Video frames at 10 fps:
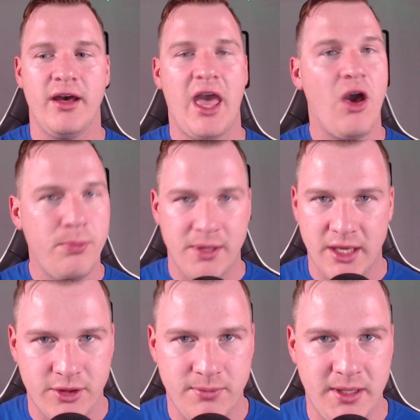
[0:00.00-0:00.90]

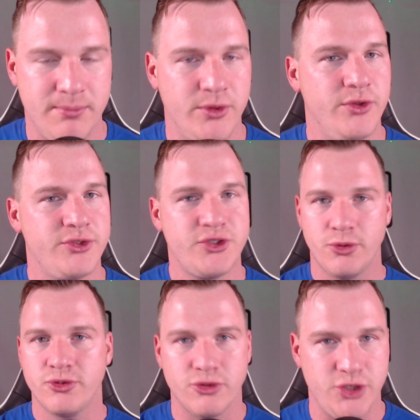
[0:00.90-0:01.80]
helping other people,
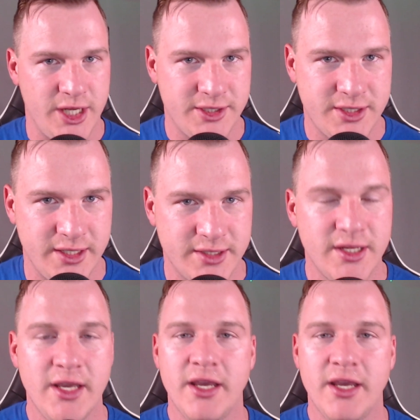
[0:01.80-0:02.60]
social justice.